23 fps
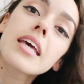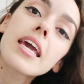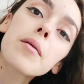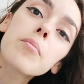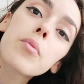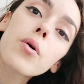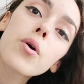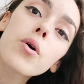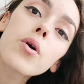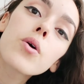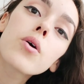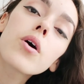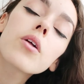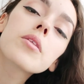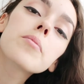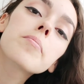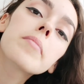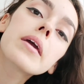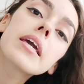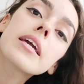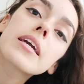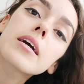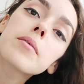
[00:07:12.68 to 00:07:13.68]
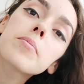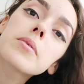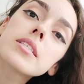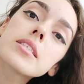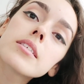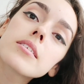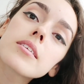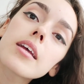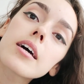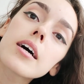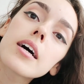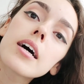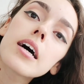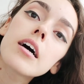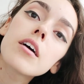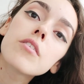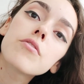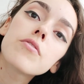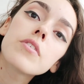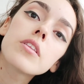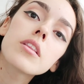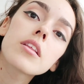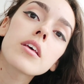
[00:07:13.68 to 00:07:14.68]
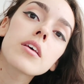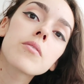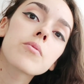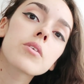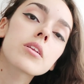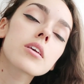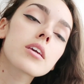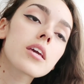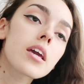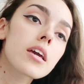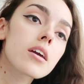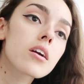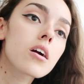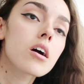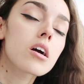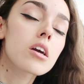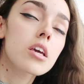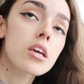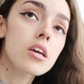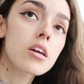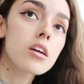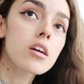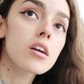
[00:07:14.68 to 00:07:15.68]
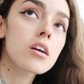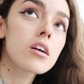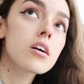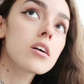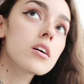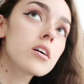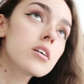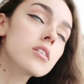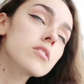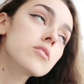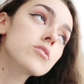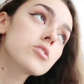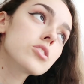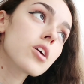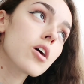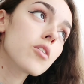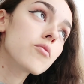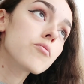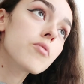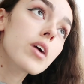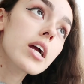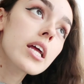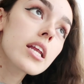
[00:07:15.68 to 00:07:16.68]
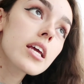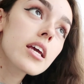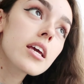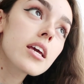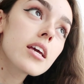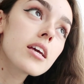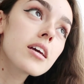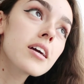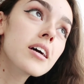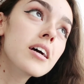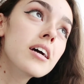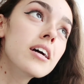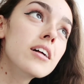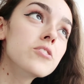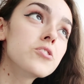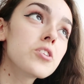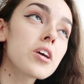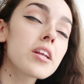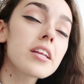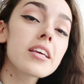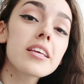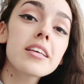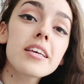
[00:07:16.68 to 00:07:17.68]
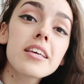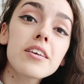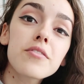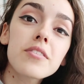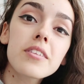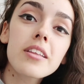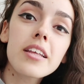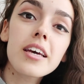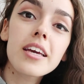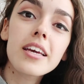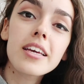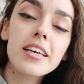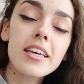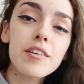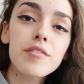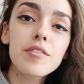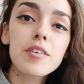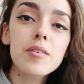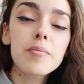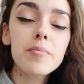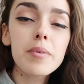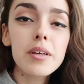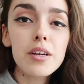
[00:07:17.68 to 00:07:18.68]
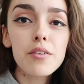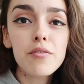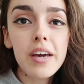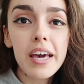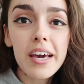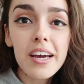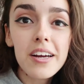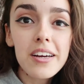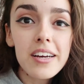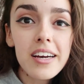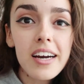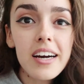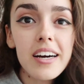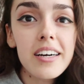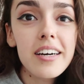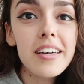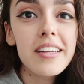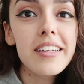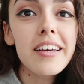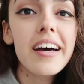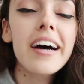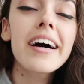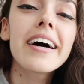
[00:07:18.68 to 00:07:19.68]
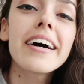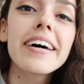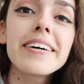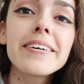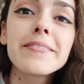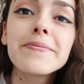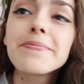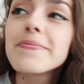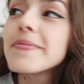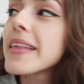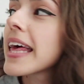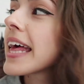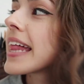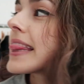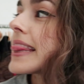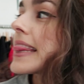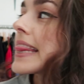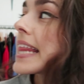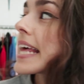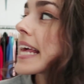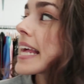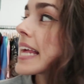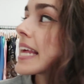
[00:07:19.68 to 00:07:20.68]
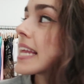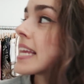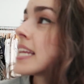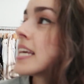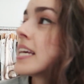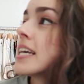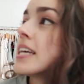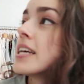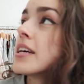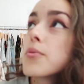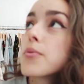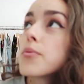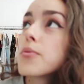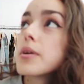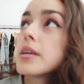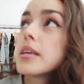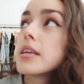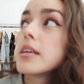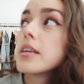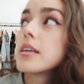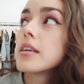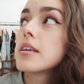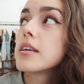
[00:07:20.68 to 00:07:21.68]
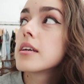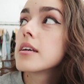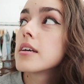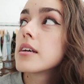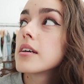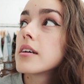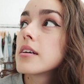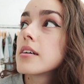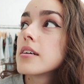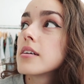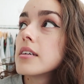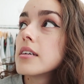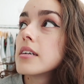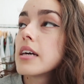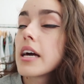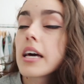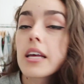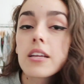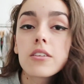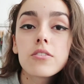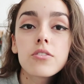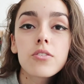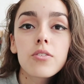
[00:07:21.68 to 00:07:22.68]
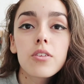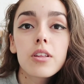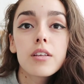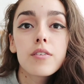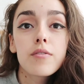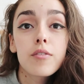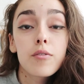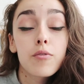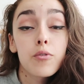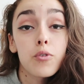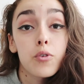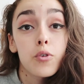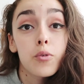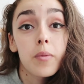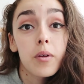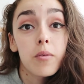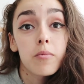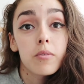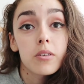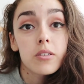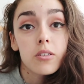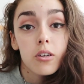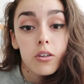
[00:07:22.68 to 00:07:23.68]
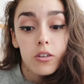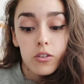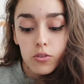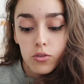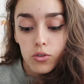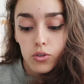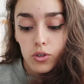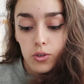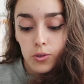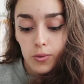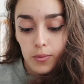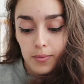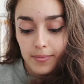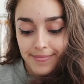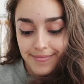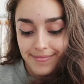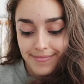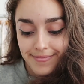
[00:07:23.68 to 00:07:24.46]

table, all the makeup and stuff, and then when Kate got here, she got ready. Jenny even like gave her a bit of a haircut, and then we headed to the living room and we started to shoot.